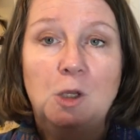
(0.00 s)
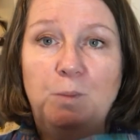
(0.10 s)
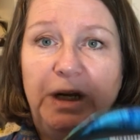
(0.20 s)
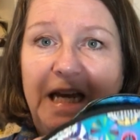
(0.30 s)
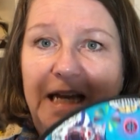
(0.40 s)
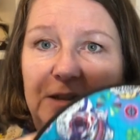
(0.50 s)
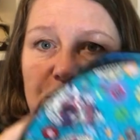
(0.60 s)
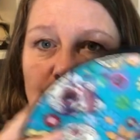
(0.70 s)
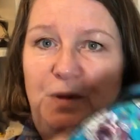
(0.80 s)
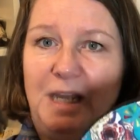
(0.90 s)
But again,
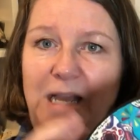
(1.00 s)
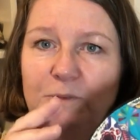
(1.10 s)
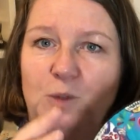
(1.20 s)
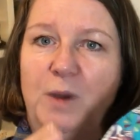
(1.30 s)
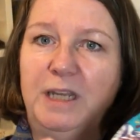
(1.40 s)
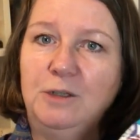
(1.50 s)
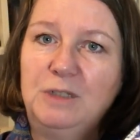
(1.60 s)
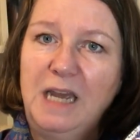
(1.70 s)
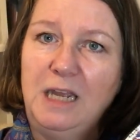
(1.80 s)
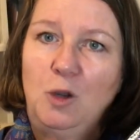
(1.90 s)
something else where you
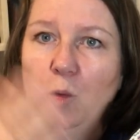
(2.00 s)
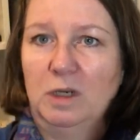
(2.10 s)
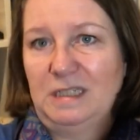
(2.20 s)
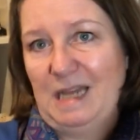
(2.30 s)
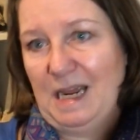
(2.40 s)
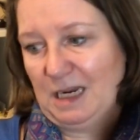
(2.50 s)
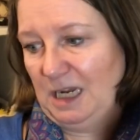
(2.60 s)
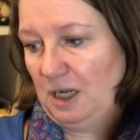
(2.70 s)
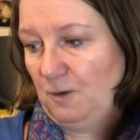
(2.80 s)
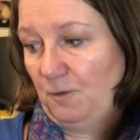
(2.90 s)
take one
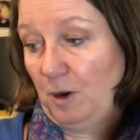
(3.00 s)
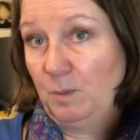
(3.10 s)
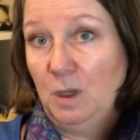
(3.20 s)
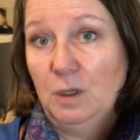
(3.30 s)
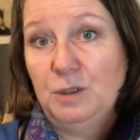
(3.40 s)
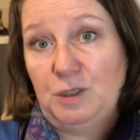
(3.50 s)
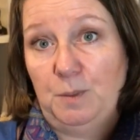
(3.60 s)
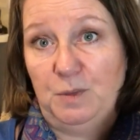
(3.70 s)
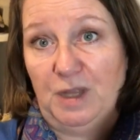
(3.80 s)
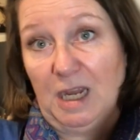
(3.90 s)
technique from
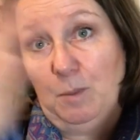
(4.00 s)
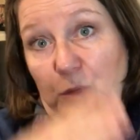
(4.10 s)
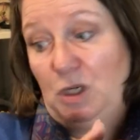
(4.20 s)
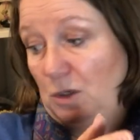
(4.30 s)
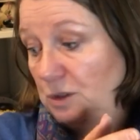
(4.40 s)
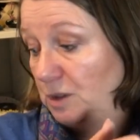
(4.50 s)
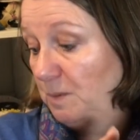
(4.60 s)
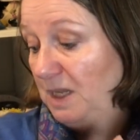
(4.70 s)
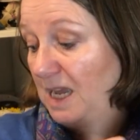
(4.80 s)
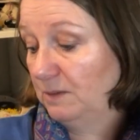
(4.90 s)
something and put it onto
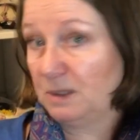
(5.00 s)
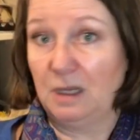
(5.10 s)
something else.